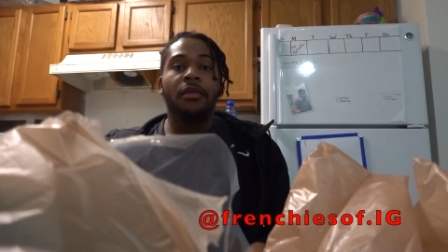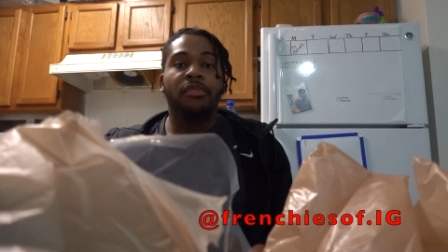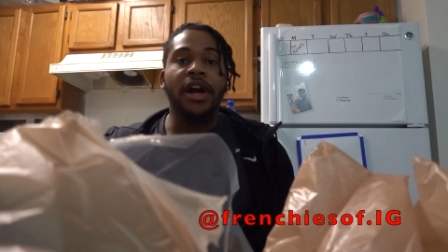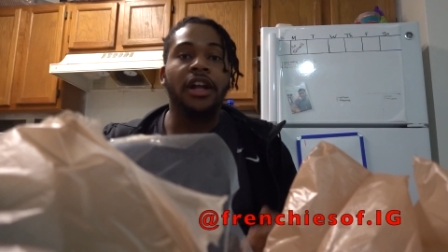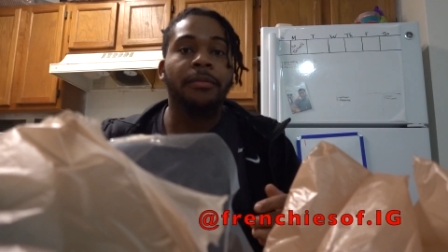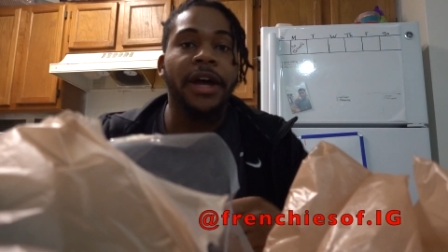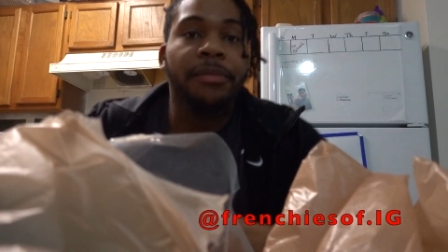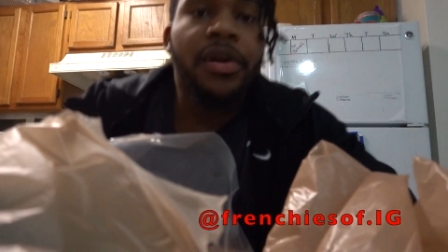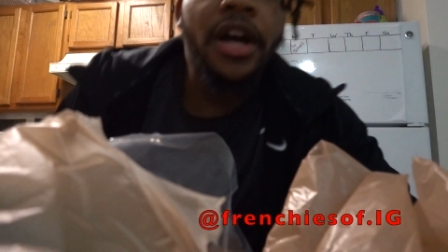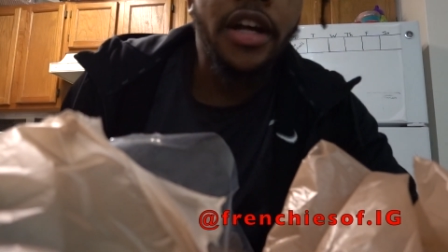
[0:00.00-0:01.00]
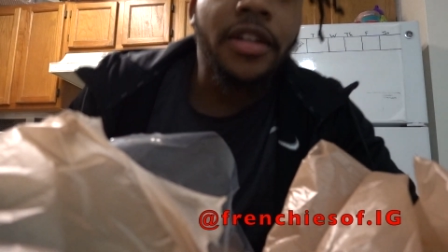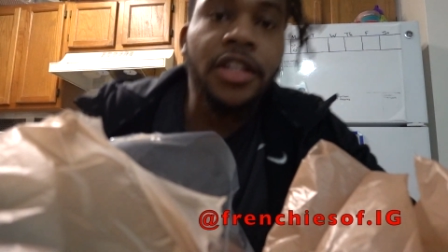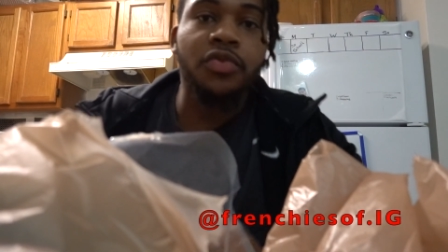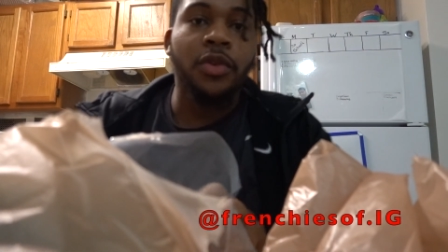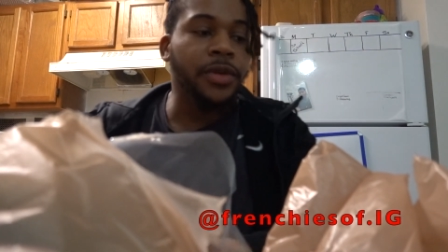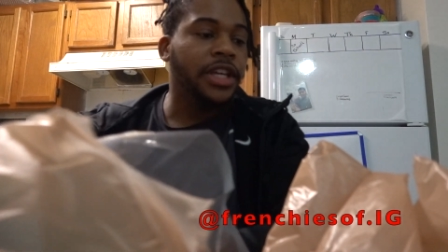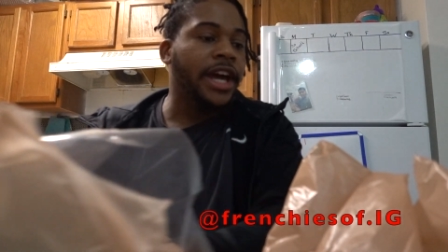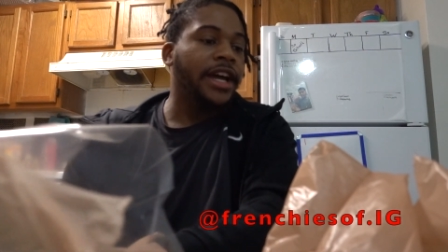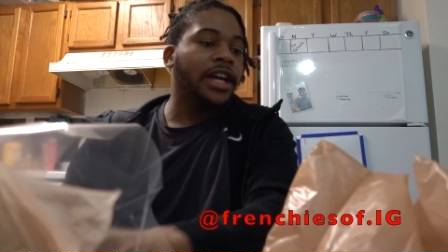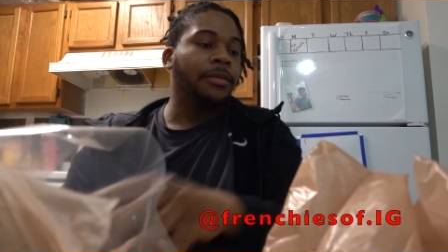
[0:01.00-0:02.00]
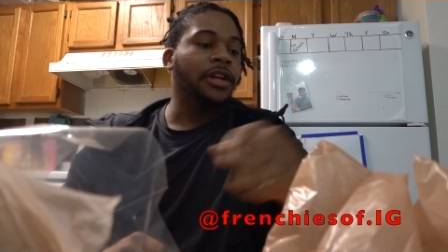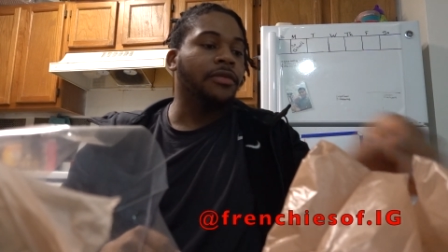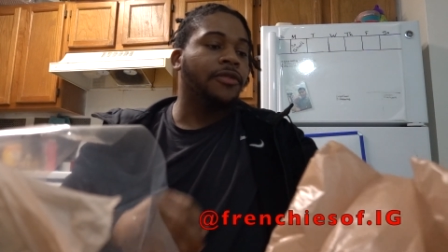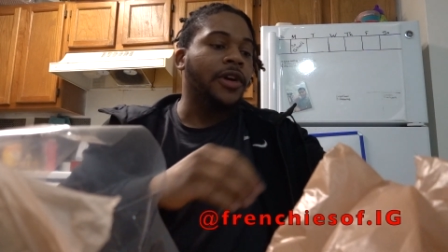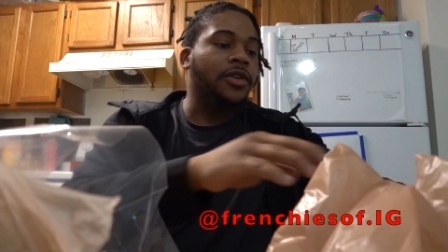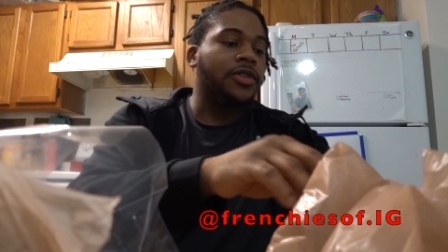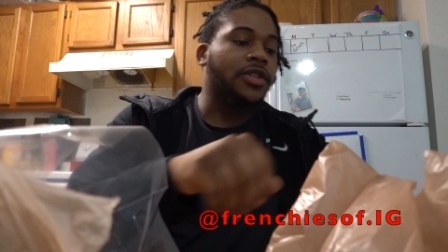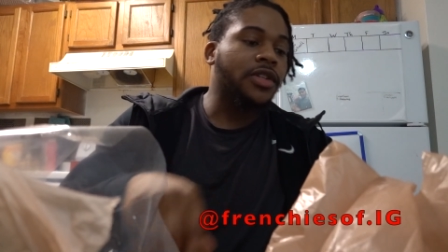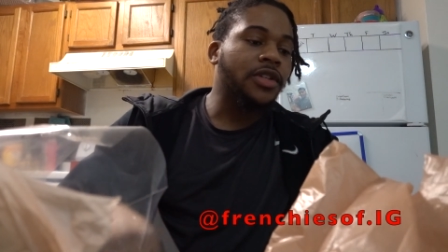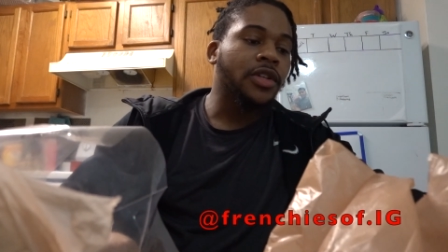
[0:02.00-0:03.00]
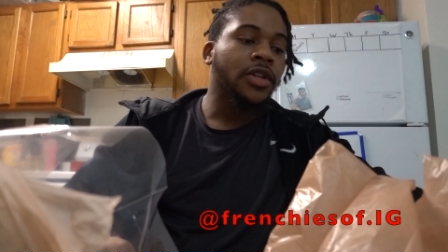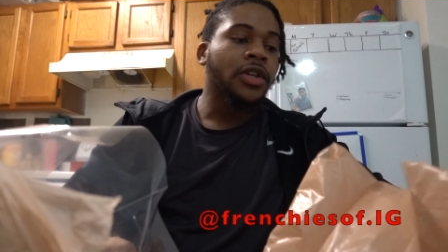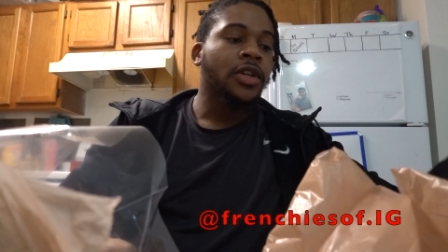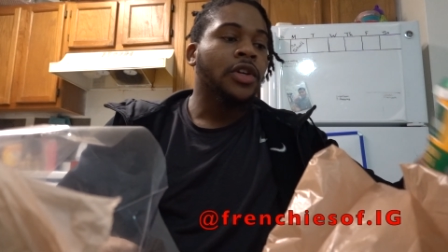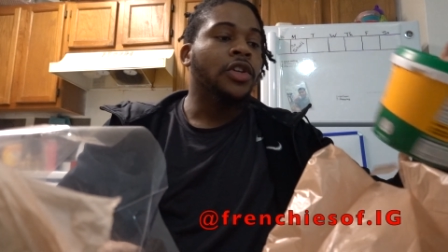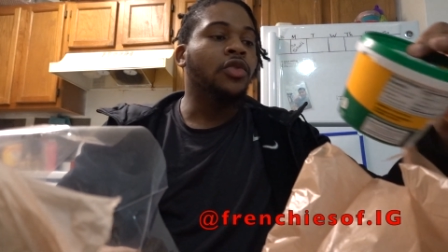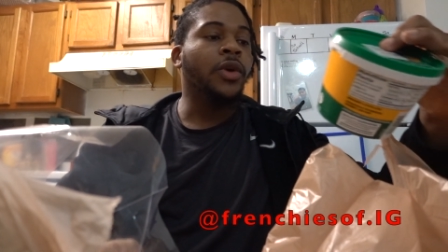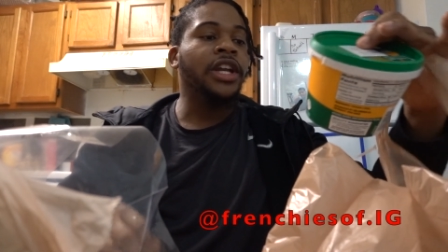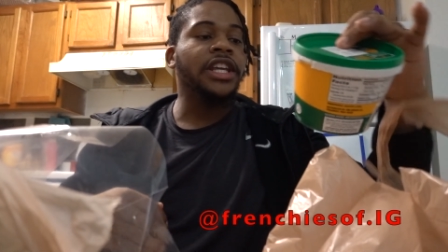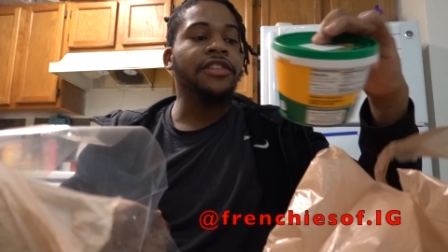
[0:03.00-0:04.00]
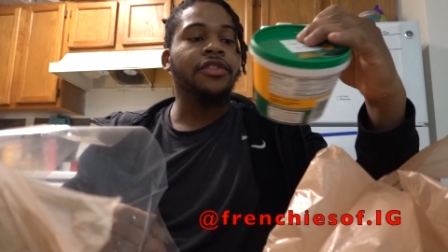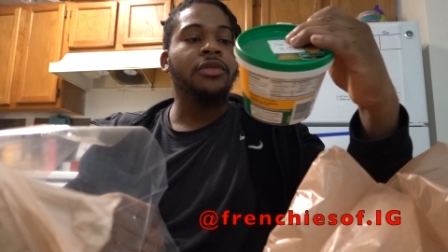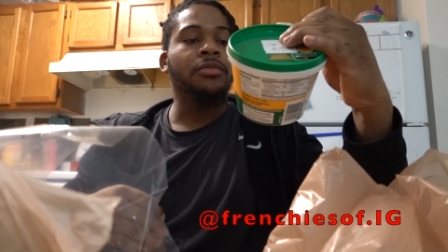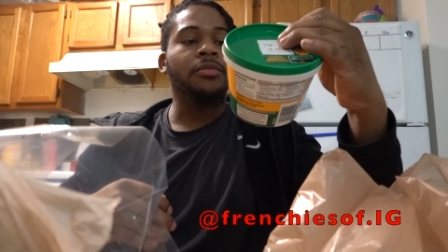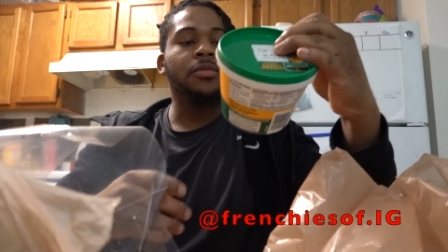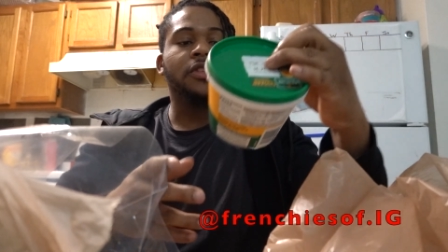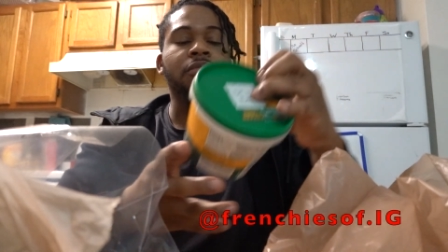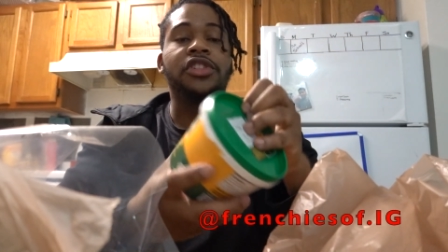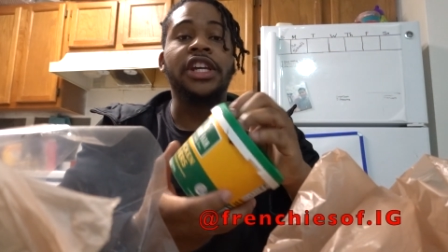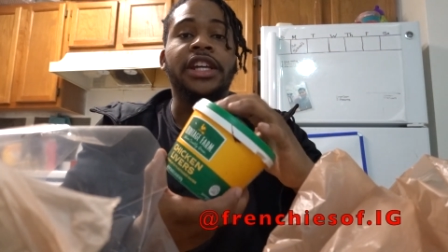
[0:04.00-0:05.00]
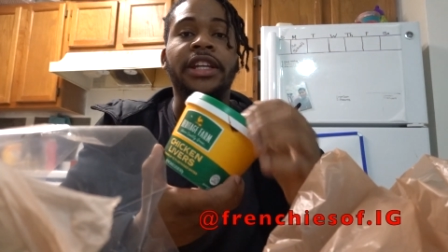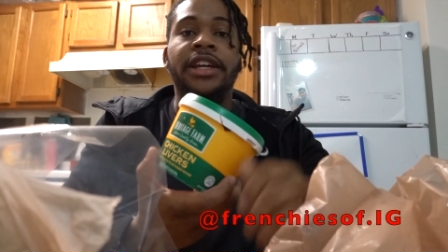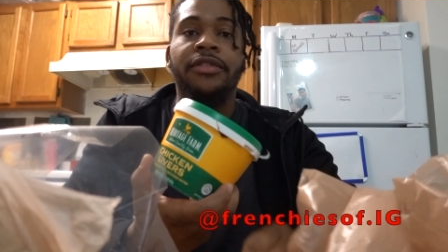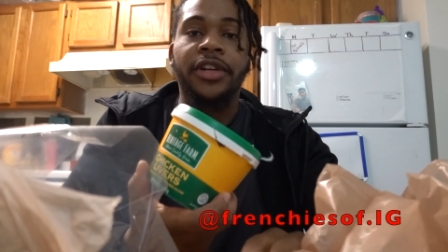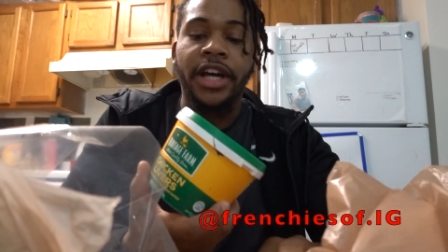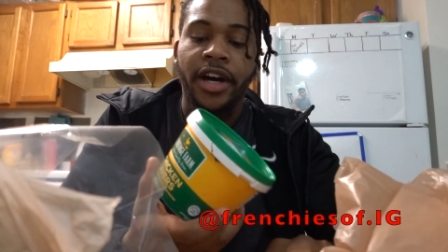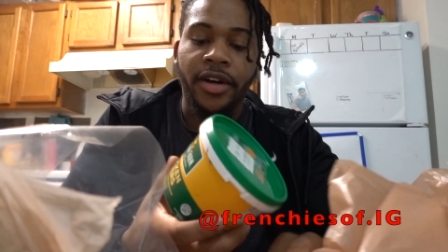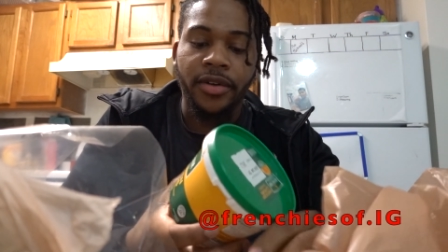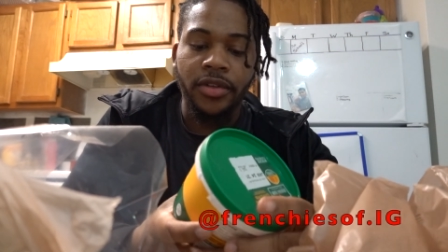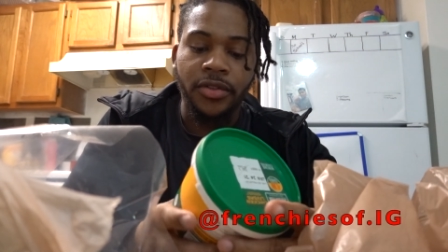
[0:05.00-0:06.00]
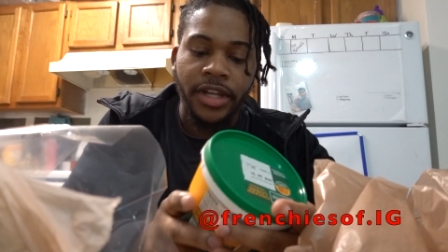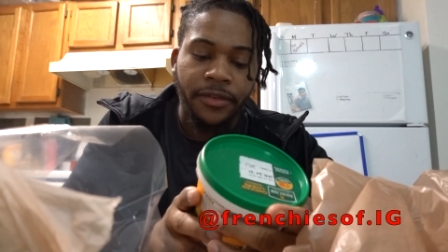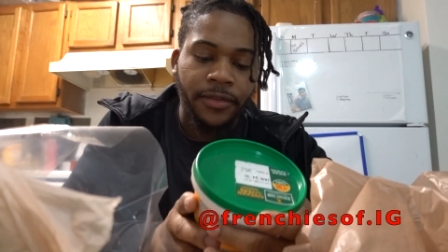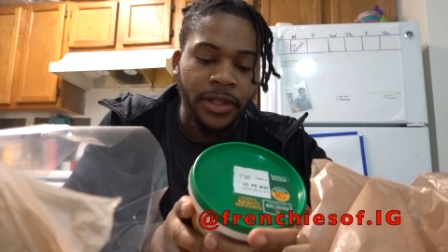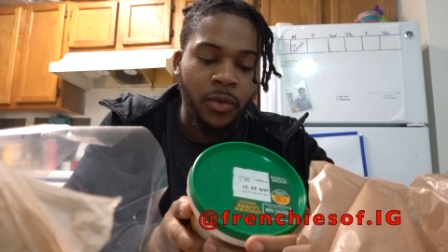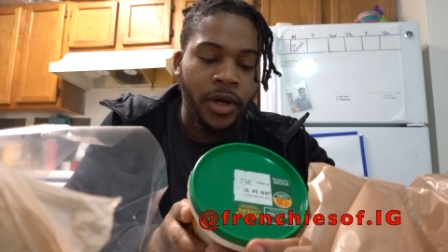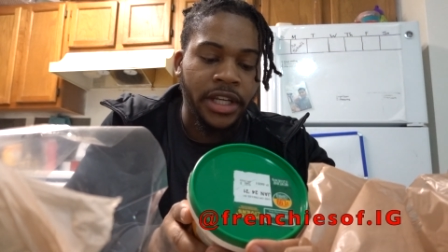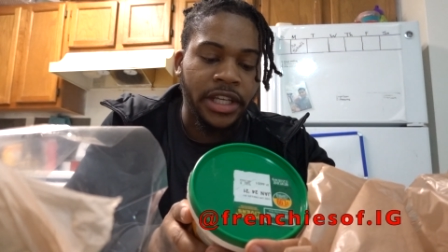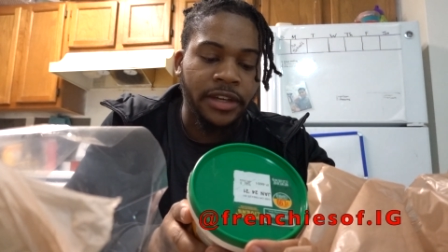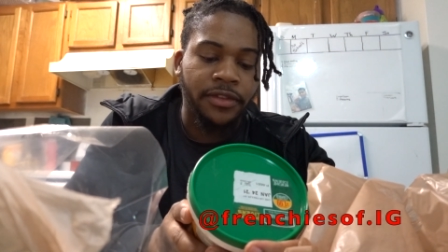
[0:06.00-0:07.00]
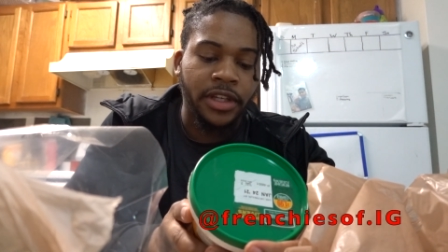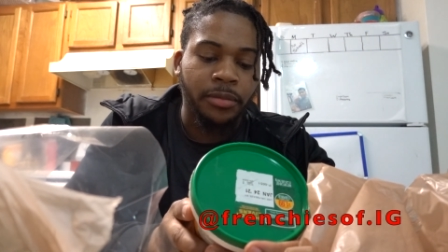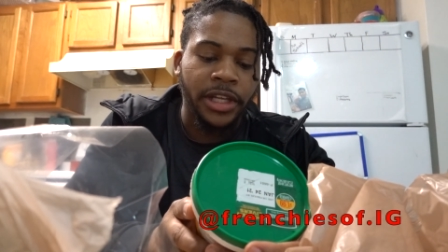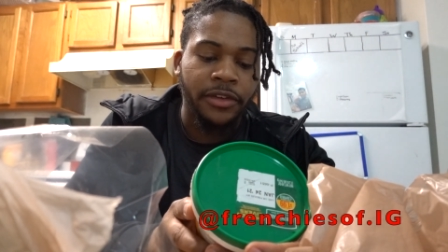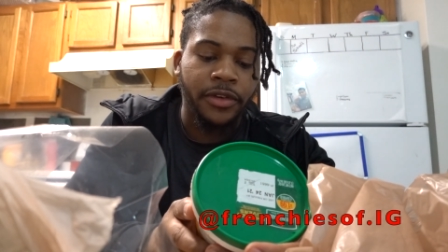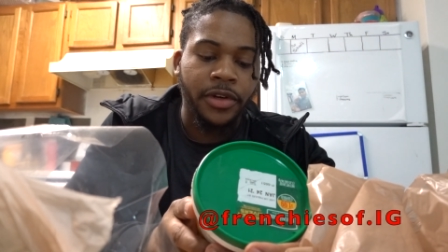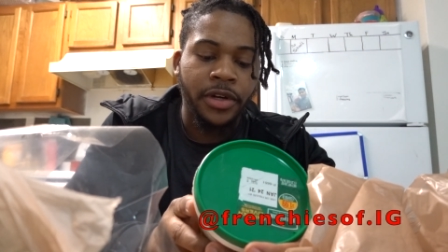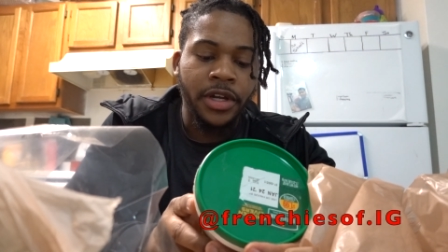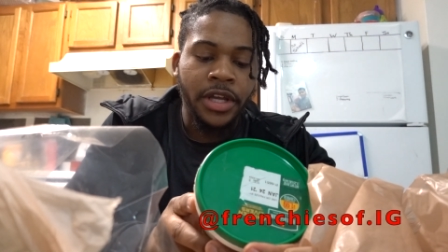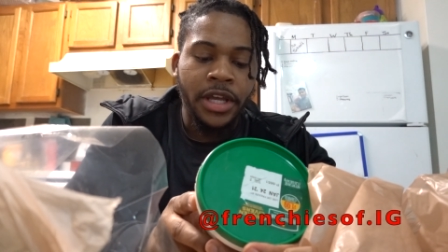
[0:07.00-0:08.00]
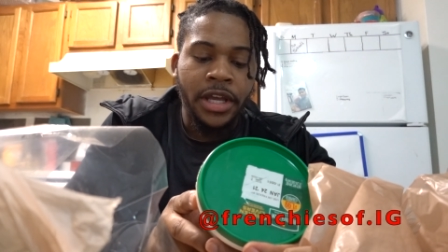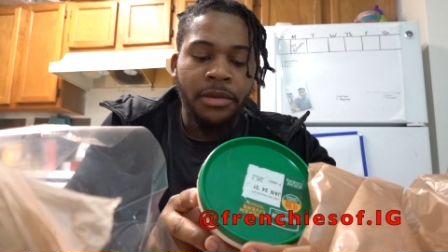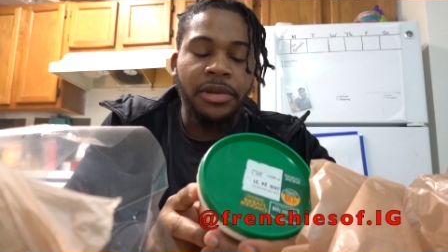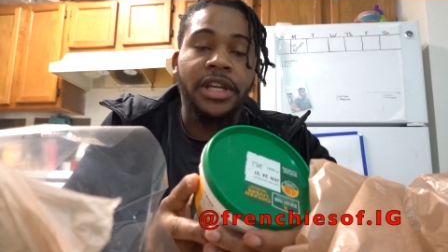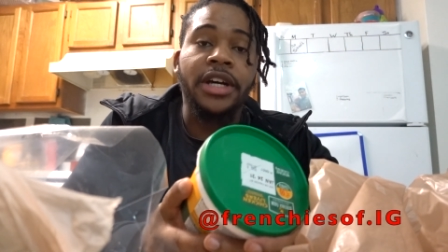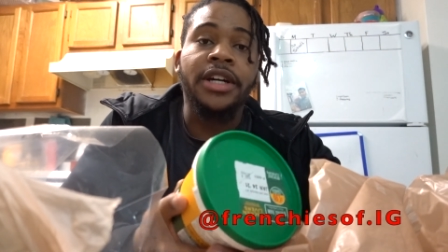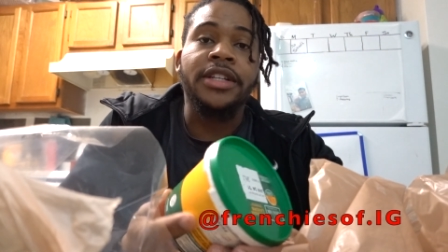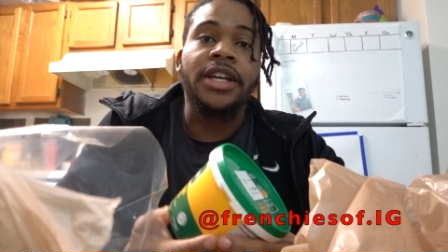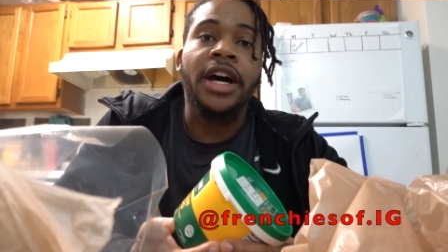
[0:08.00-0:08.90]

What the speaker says: Product by product, this is what we got coming up first. You want to give them some chicken liver, y'all. You definitely want to give them liver because